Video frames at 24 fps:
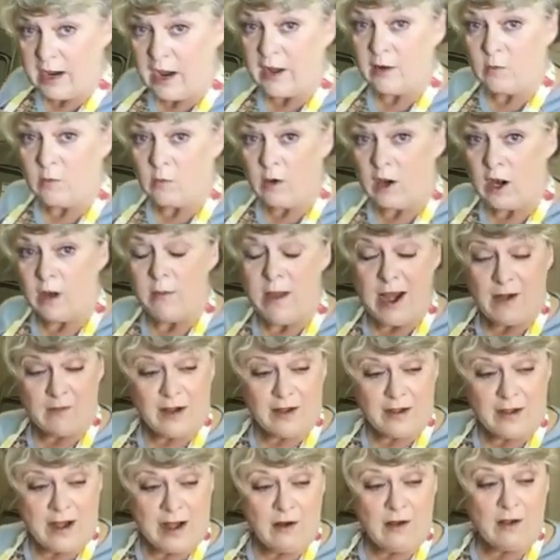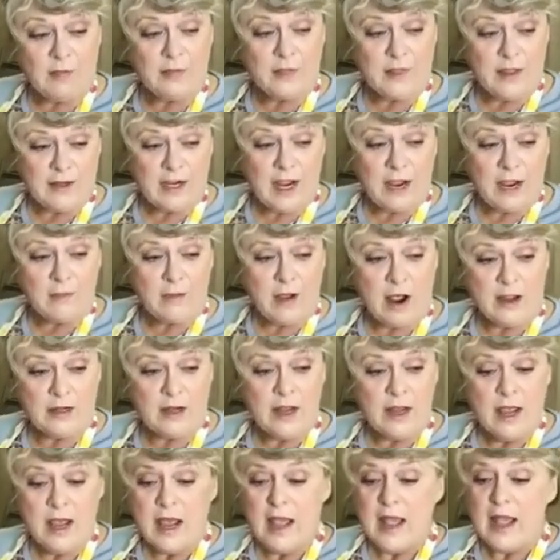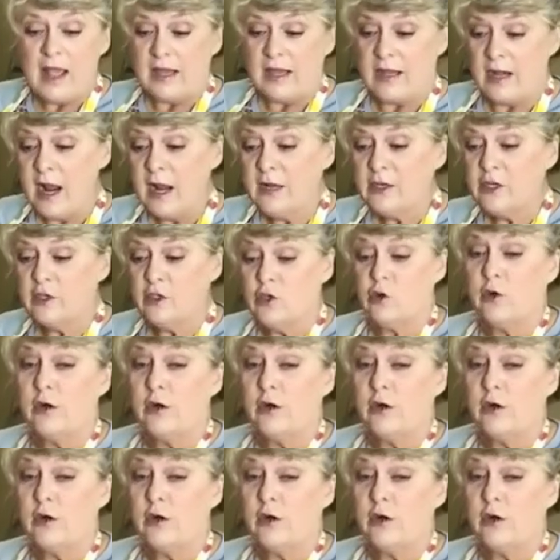kind of where I'm at right now. I think I might, and I could